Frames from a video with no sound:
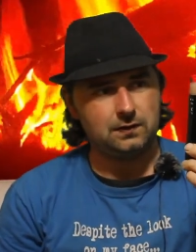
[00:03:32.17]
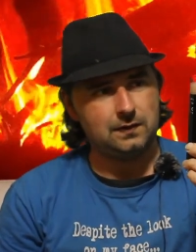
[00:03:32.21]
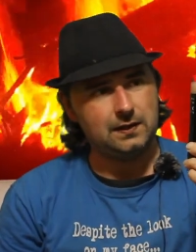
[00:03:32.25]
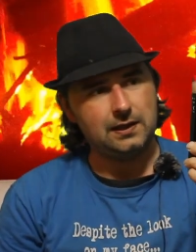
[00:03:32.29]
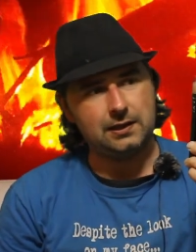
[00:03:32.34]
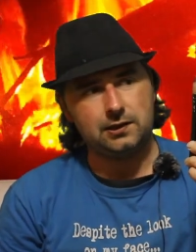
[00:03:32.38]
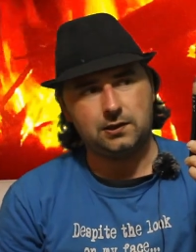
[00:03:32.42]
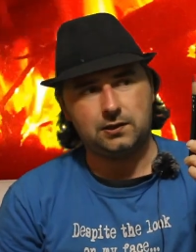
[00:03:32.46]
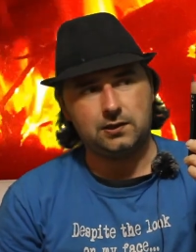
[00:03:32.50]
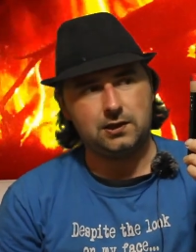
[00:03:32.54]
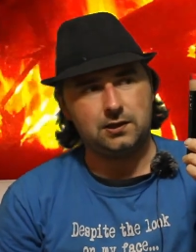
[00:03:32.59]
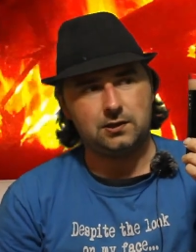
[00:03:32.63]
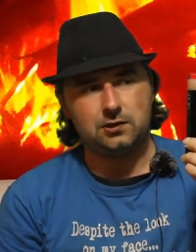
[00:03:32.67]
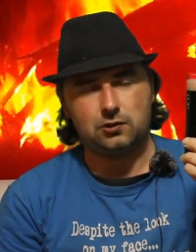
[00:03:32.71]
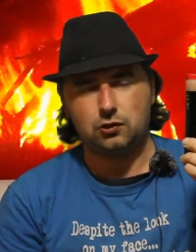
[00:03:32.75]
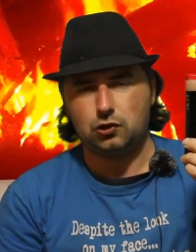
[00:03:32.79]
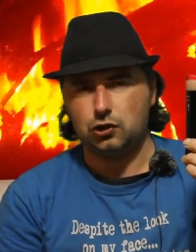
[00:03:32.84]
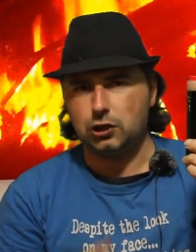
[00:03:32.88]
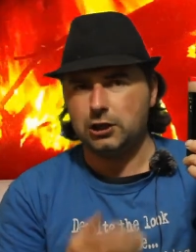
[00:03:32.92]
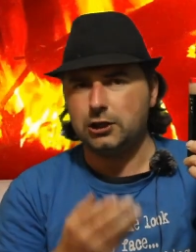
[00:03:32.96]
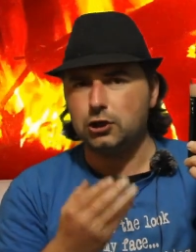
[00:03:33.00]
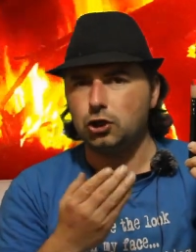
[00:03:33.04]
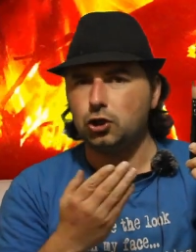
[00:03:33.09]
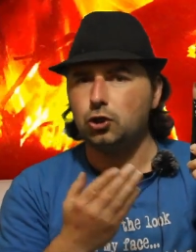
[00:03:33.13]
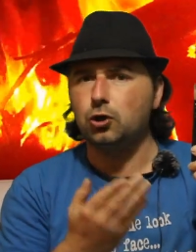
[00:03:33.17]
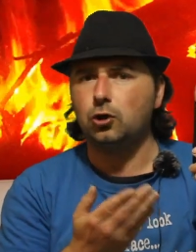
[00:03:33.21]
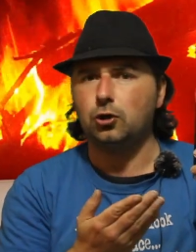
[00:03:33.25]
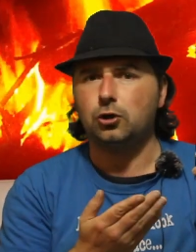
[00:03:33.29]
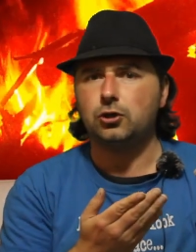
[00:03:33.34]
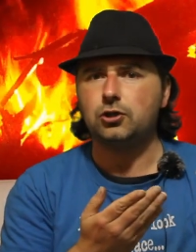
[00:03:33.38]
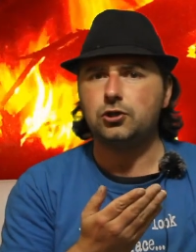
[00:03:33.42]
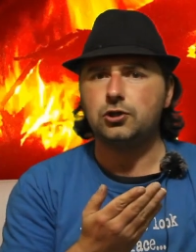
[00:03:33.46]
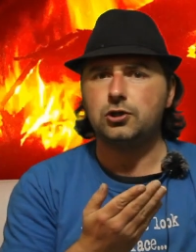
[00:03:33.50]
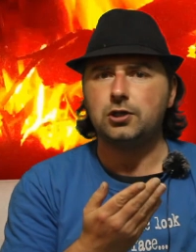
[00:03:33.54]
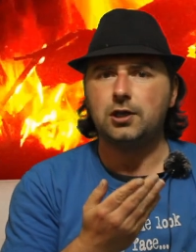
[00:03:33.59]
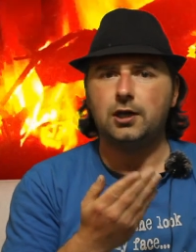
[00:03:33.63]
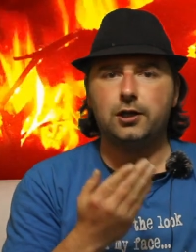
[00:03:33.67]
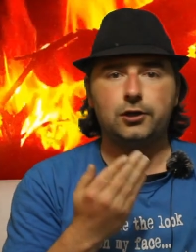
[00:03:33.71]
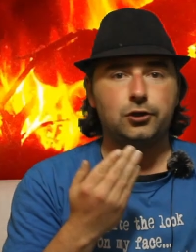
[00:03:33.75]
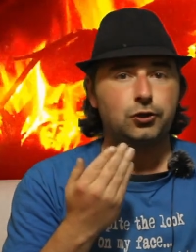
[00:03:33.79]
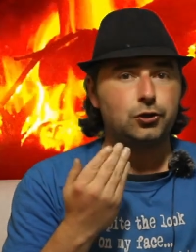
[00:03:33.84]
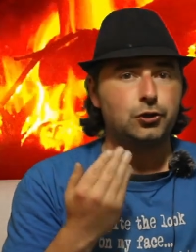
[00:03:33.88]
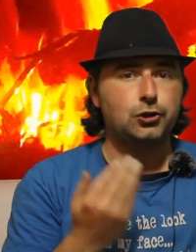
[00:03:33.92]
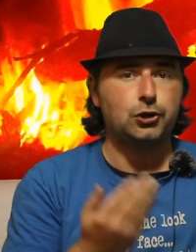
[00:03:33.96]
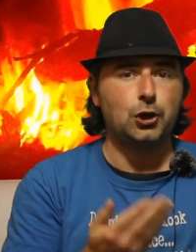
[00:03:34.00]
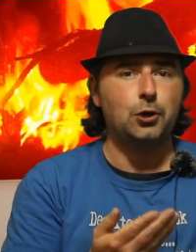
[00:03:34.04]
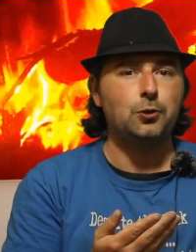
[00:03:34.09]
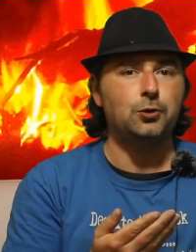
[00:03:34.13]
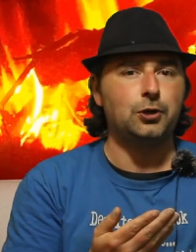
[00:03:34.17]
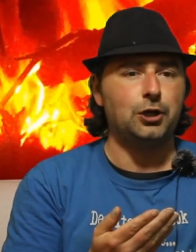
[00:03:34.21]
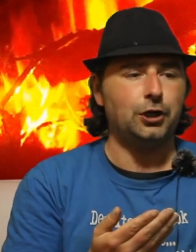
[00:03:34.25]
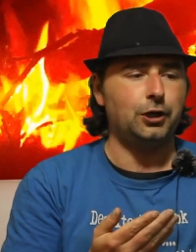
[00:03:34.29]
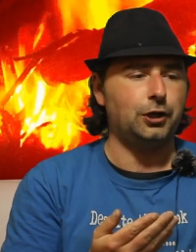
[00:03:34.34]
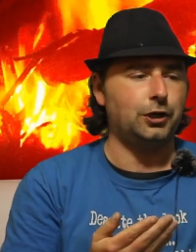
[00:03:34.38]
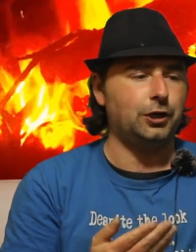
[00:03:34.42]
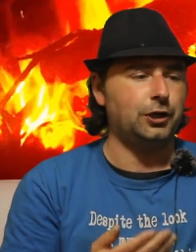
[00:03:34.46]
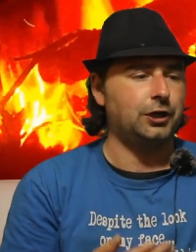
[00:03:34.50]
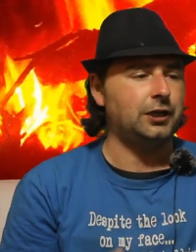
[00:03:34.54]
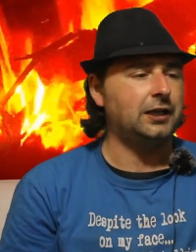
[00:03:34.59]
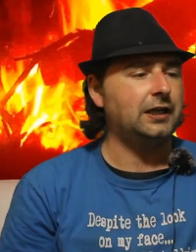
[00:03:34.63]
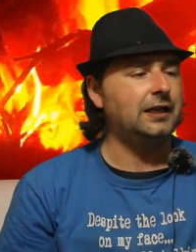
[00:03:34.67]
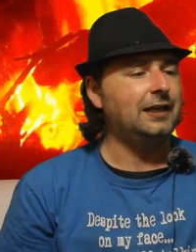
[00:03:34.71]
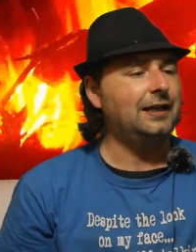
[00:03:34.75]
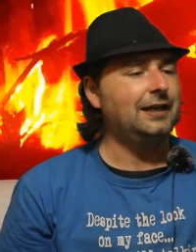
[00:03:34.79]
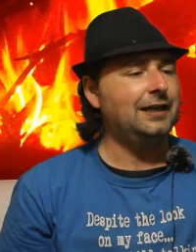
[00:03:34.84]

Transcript: it just, it looks so good.